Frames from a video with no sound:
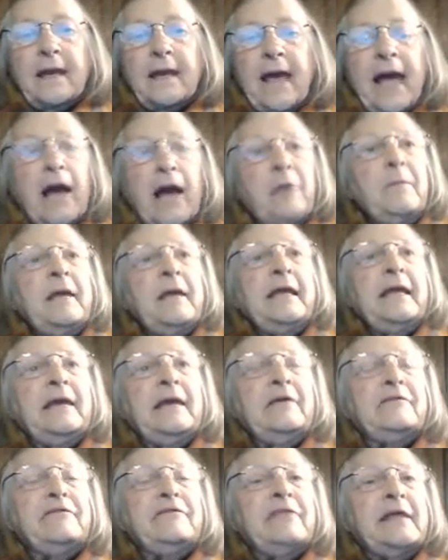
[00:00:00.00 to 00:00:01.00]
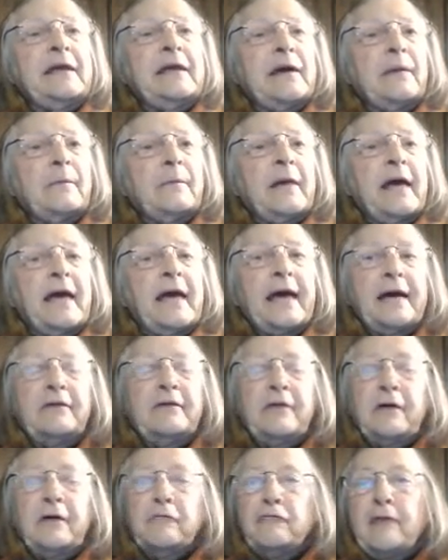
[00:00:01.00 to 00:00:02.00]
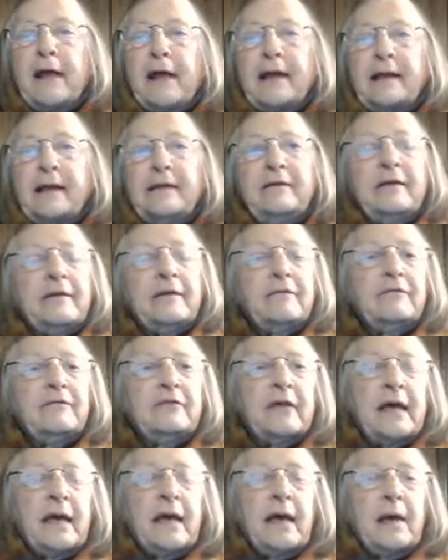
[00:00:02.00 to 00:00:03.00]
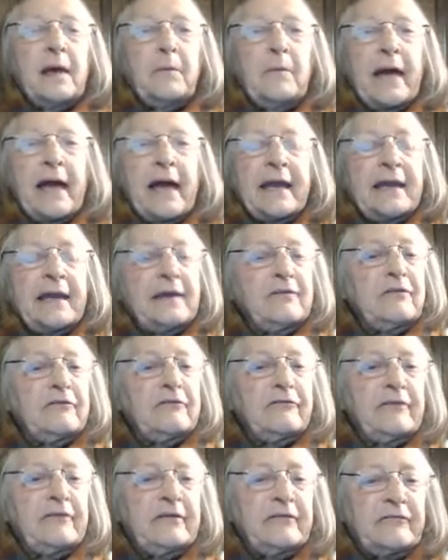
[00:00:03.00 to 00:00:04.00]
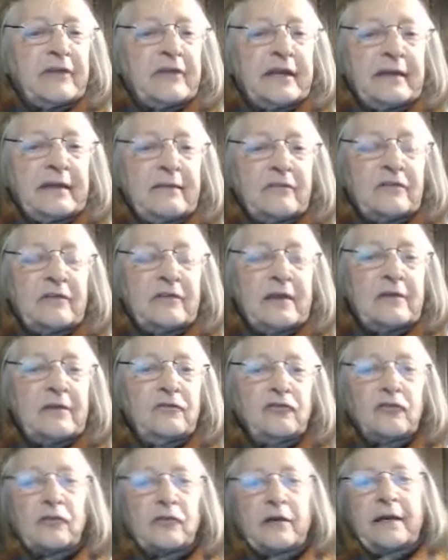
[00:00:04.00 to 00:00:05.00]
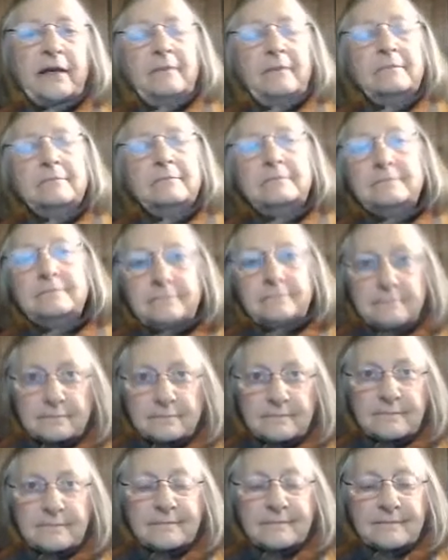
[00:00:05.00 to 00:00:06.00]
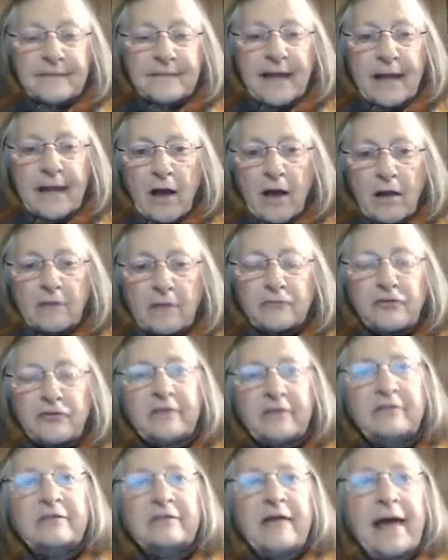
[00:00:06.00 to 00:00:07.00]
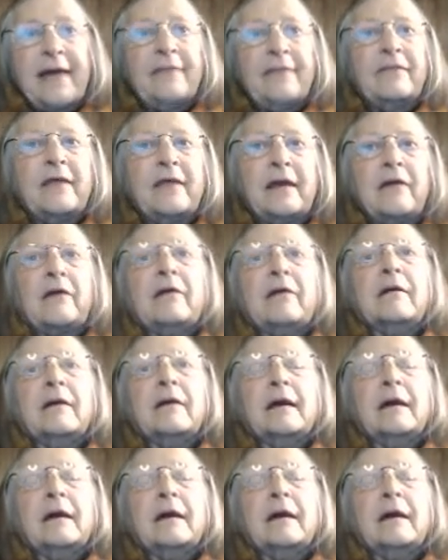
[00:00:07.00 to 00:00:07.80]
how many of them had relatives back in the 15th century. They all just sat there.